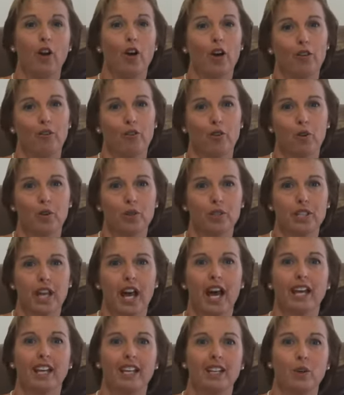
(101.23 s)
Of course,
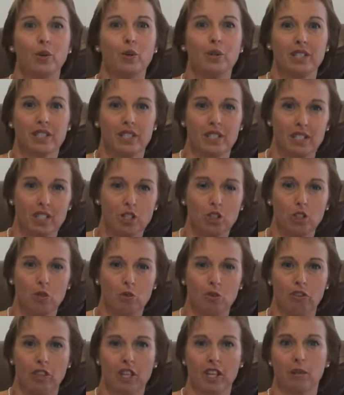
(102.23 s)
I can always assist you
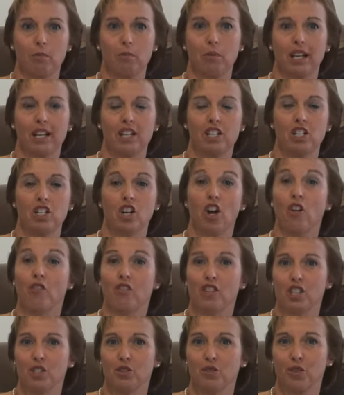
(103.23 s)
with the completion
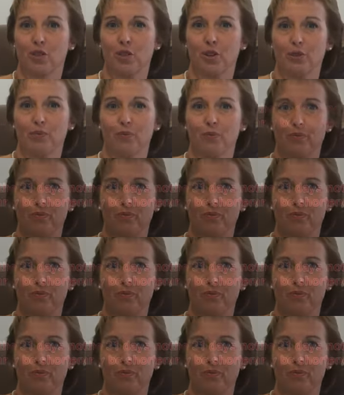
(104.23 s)
of this form.